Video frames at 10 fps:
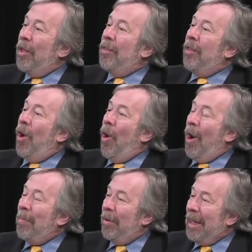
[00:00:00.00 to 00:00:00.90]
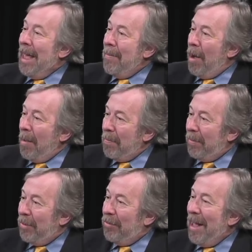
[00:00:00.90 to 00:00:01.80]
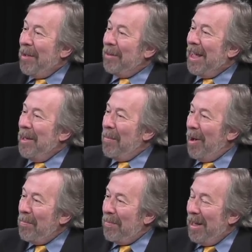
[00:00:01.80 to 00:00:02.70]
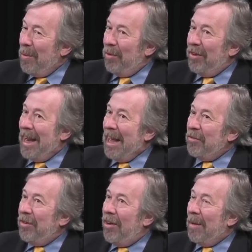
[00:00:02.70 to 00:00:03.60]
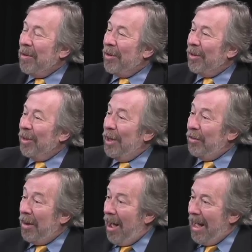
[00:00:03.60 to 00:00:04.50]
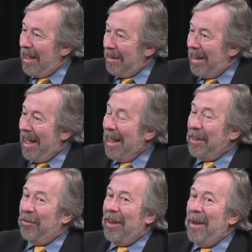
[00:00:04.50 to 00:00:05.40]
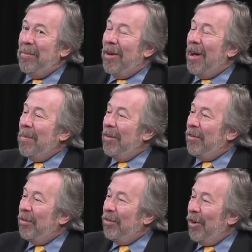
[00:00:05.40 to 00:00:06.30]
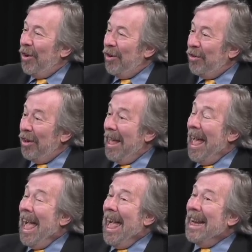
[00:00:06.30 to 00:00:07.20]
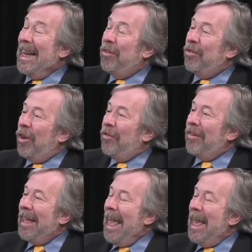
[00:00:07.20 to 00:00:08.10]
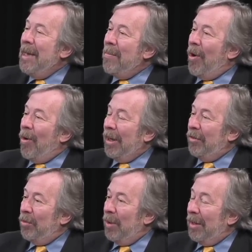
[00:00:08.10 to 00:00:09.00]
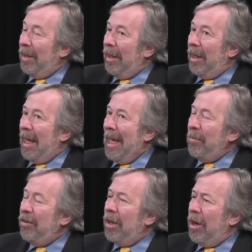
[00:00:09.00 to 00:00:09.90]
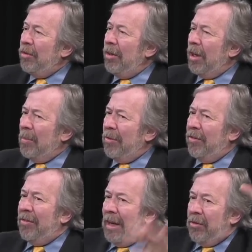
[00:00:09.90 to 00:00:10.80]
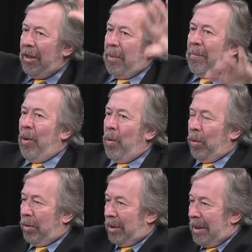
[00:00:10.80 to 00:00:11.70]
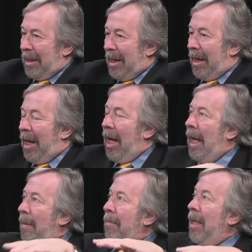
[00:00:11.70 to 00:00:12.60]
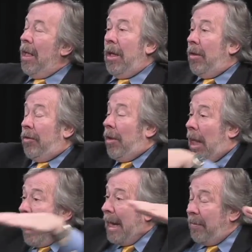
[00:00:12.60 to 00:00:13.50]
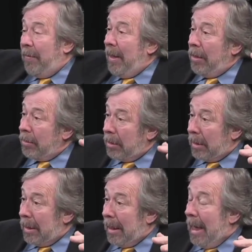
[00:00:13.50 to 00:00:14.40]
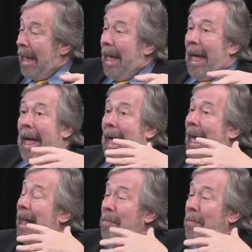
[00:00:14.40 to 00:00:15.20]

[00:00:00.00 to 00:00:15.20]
The harbor came up, the sound came up, it was an astronomical tide at the same time as a surge, and it just came onto it. The Hampshire Country Club is essentially a bowl, and it filled. In